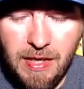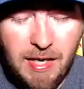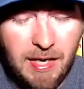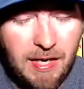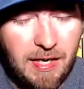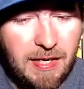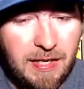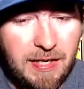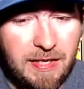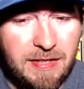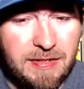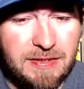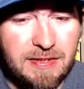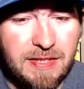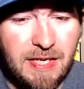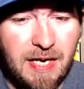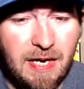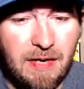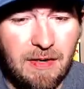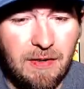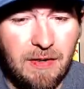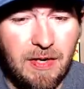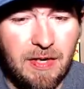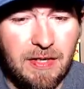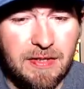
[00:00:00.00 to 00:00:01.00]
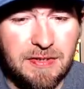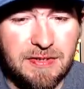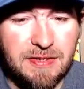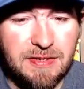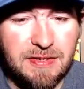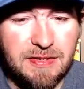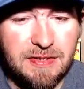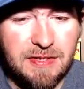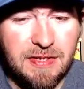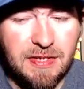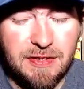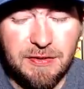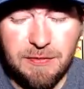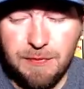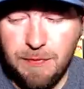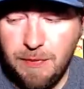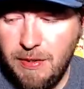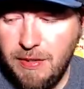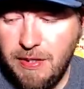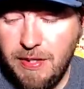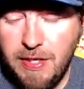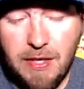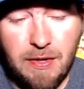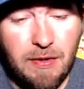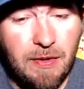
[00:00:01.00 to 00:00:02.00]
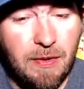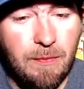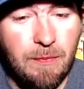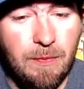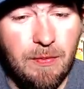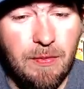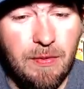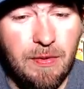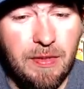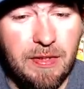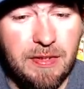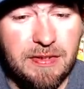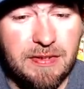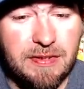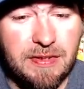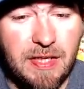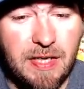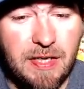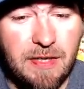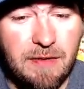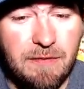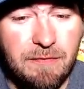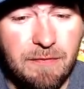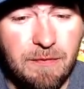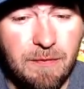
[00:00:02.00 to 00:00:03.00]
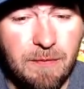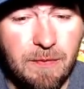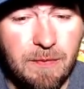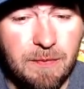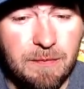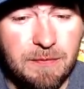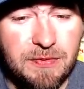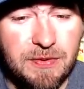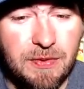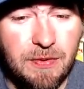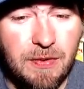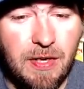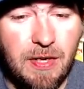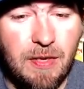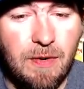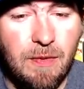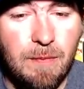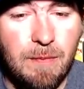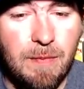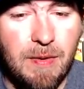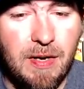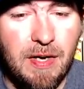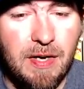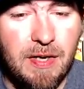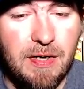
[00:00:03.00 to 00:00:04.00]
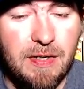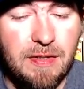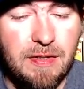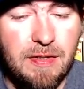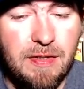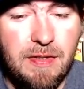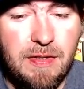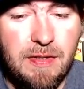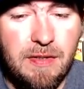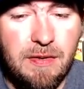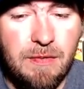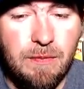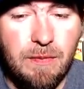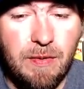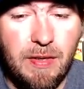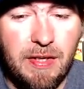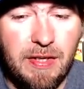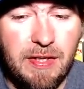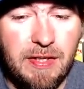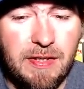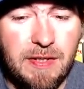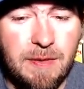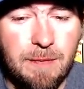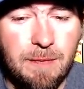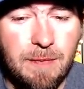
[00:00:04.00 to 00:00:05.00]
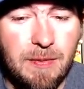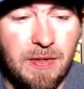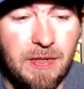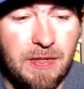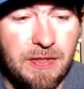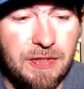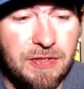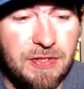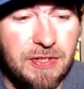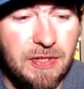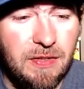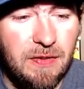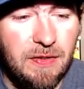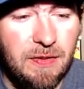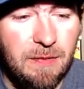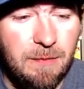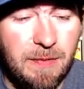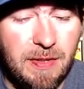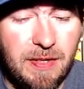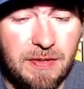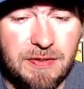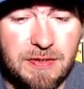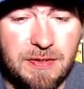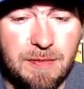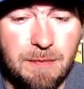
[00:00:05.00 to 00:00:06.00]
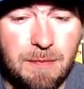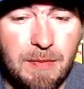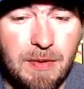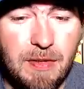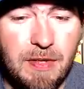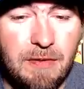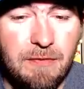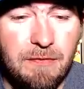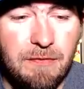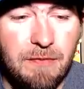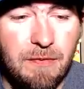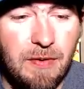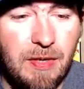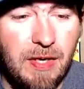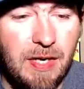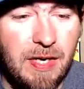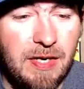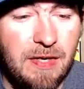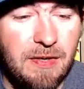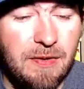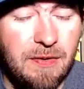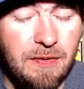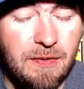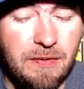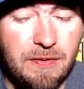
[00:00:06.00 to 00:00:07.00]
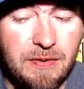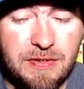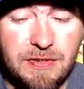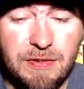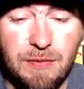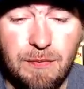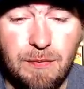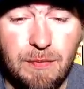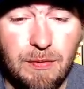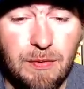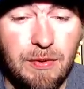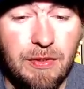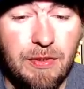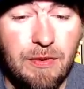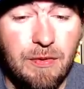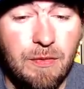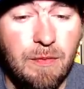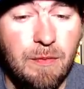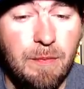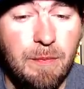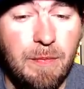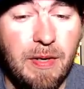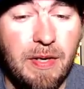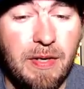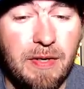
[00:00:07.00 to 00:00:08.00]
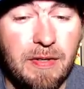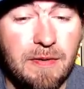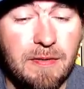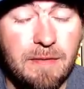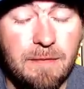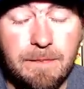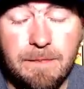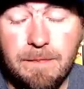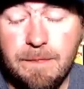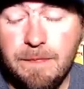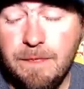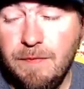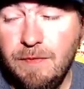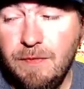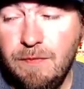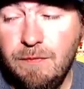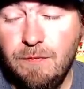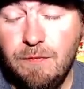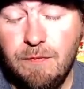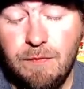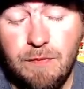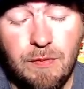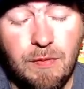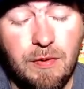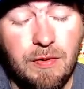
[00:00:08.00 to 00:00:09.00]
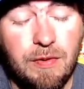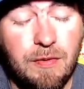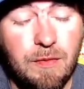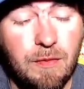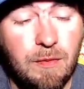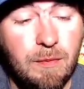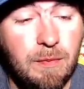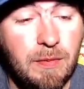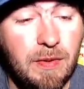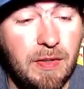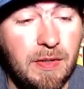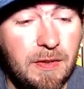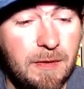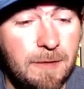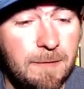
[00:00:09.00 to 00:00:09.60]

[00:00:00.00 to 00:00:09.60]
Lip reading: he's got a lot of success right now, and I'm really excited for him. So I don't mind when I get the money, shell him out some money for a hater. It's a really cool bait. Really cool bait.